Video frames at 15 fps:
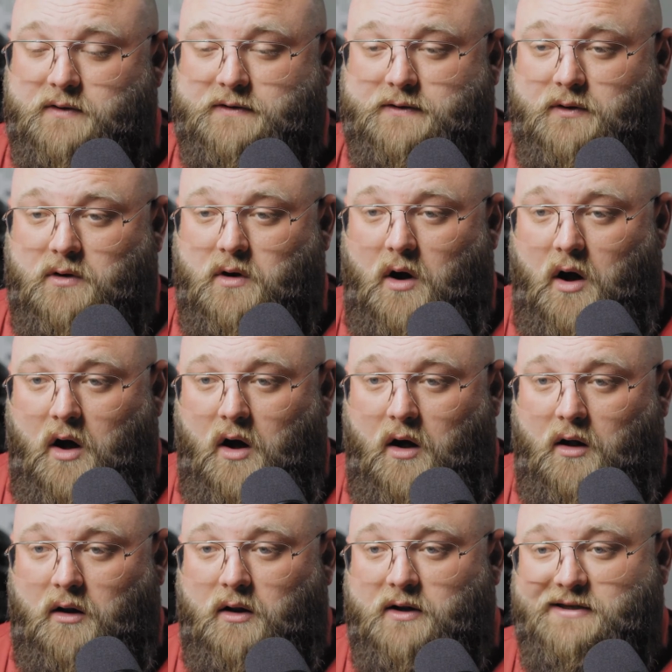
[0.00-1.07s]
You can still
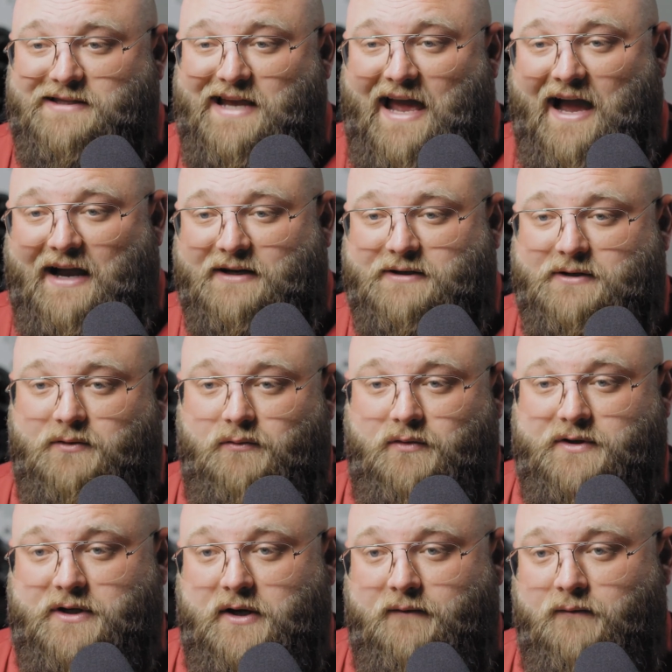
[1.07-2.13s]
call,
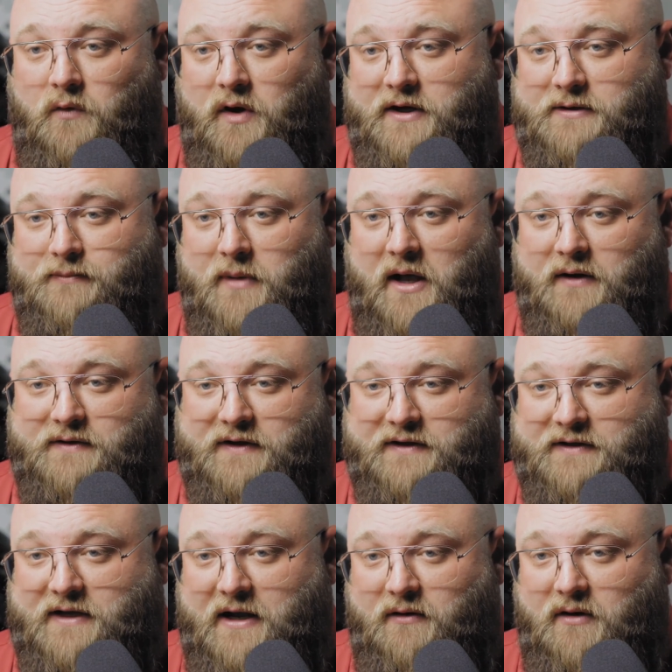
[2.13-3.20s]
text, receive
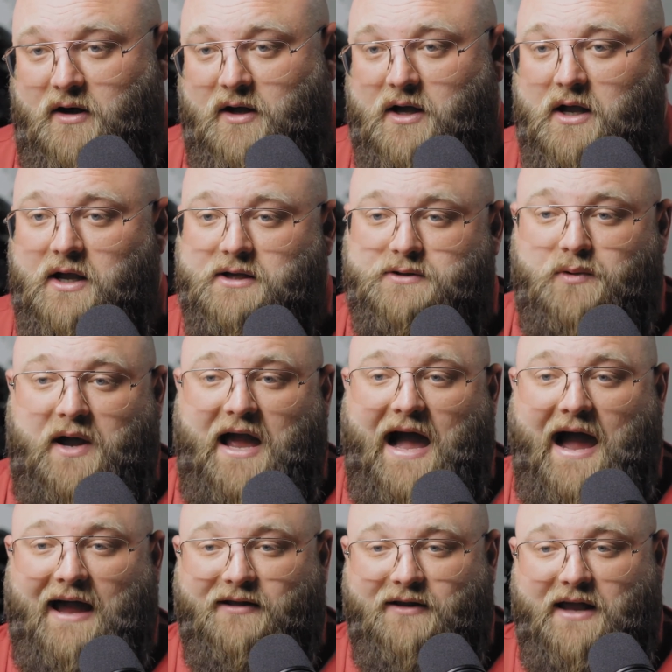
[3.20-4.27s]
voicemails, etc. So
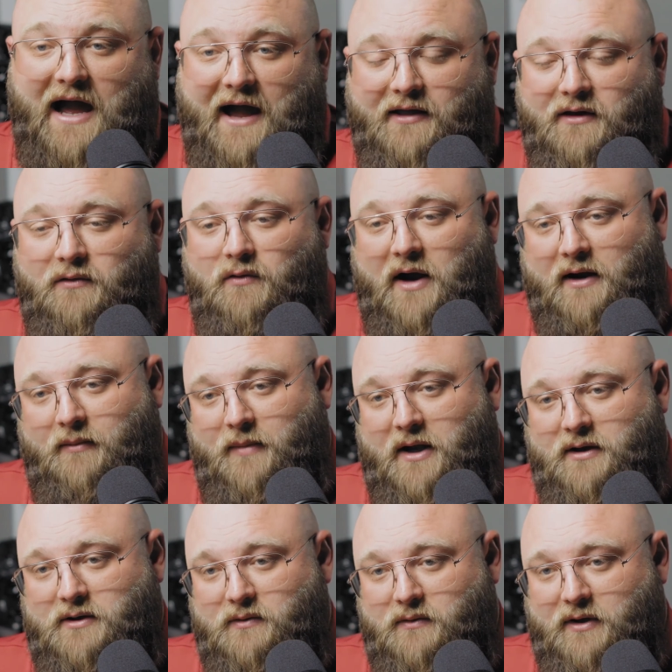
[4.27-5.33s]
I highly
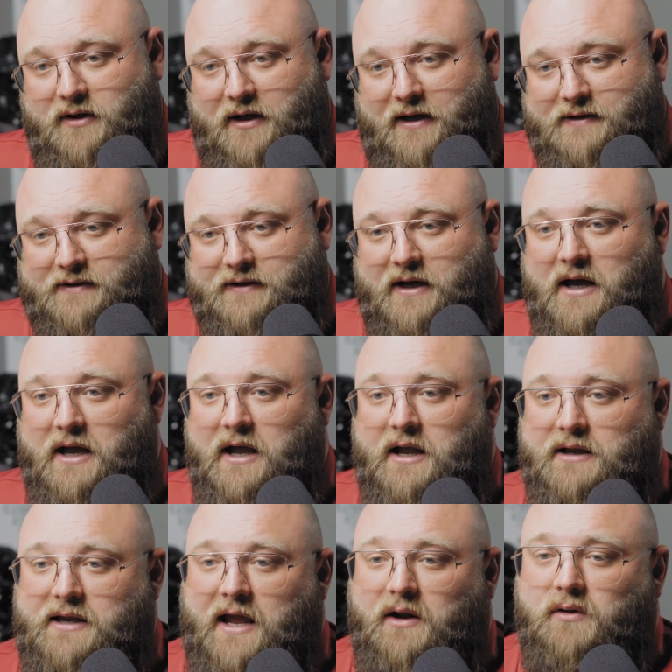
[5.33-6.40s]
recommend doing this.
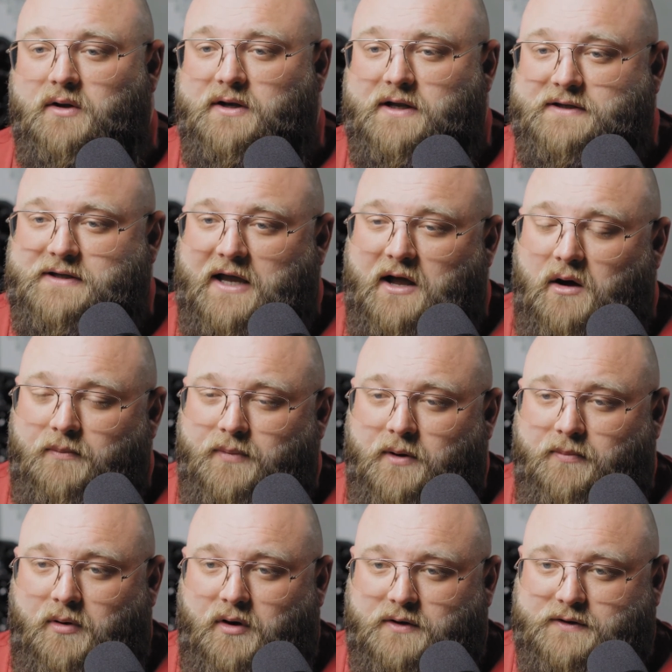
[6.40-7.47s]
Not only does it
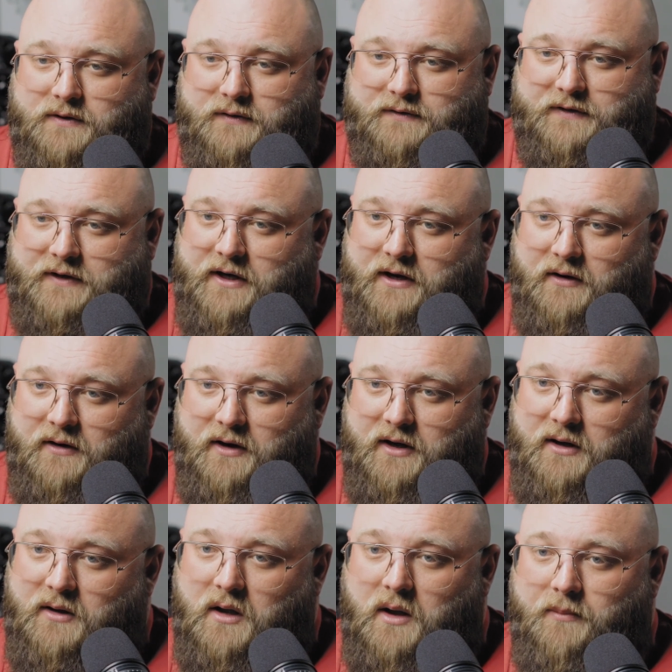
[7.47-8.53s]
help your personal
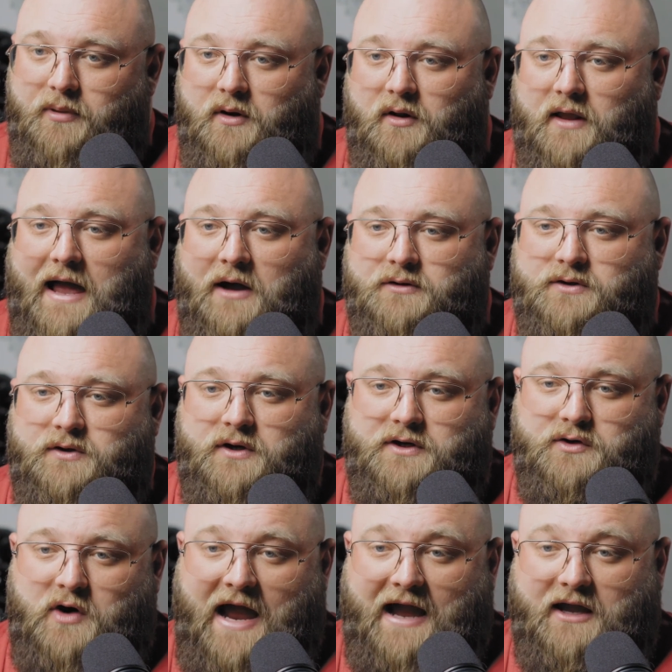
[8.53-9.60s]
security, but it allows you
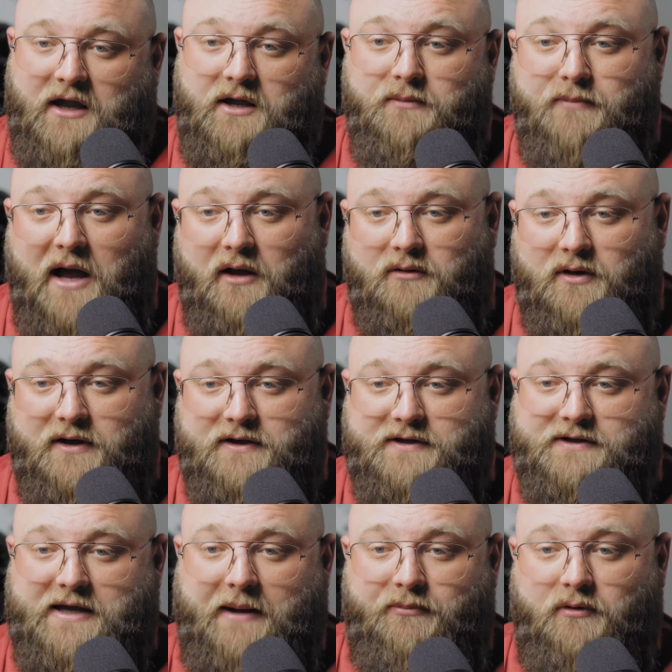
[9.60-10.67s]
to track inbound
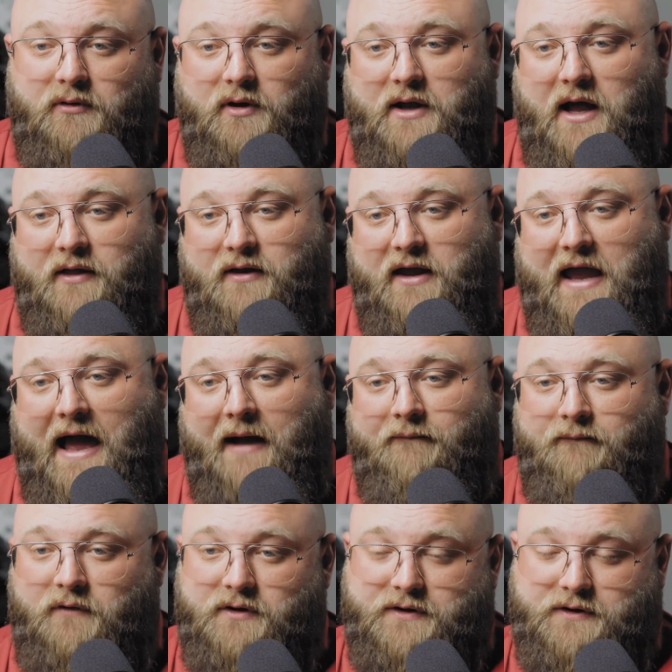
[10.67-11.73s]
leads separately on the
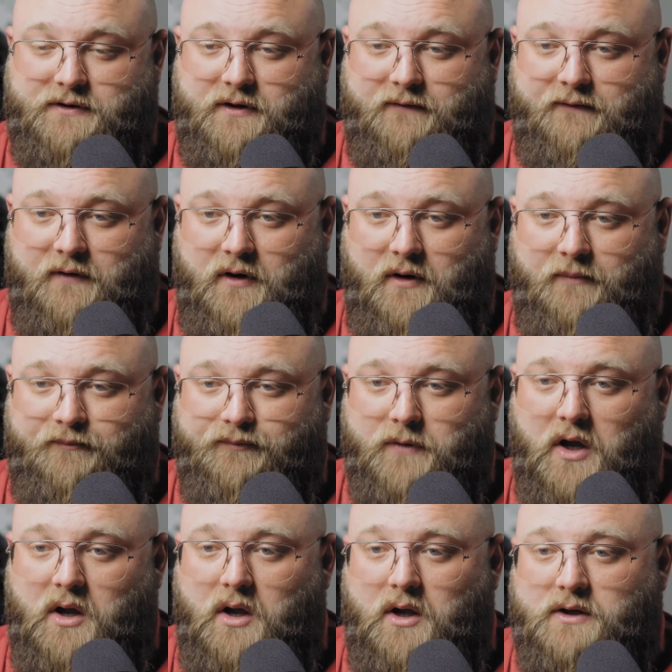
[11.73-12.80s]
app versus your phone.
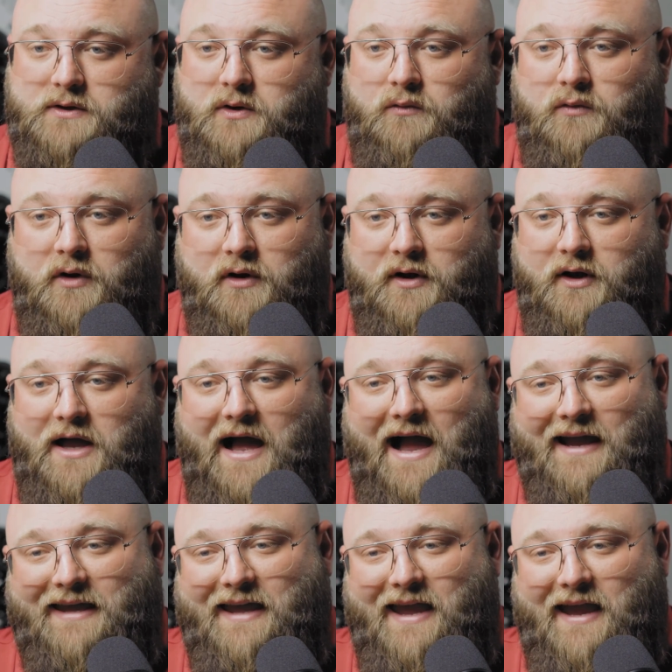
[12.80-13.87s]
So
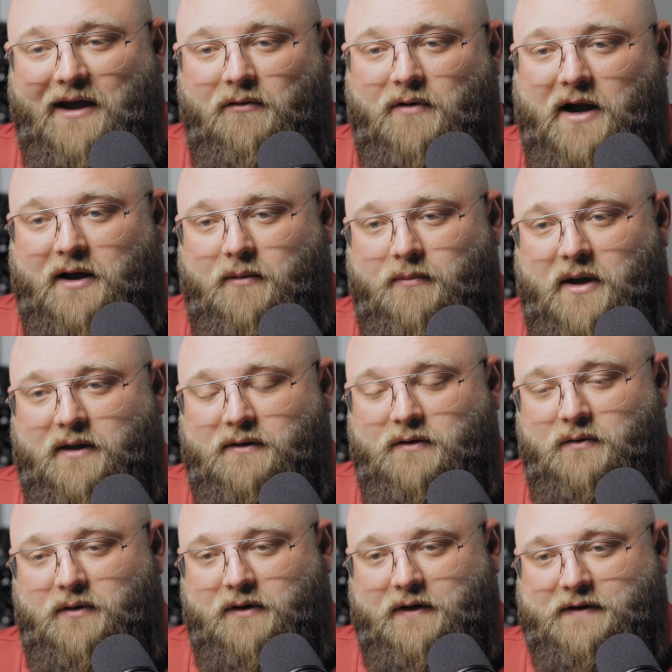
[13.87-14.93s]
really, I can't
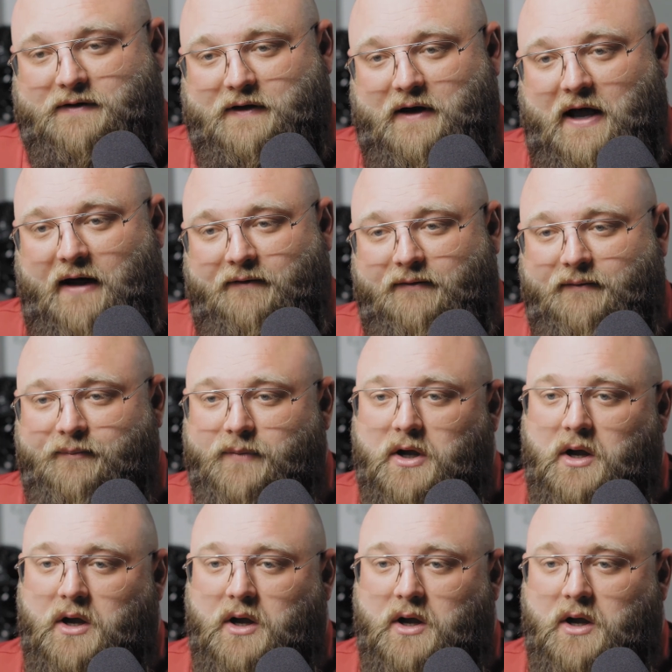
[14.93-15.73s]
recommend doing this enough.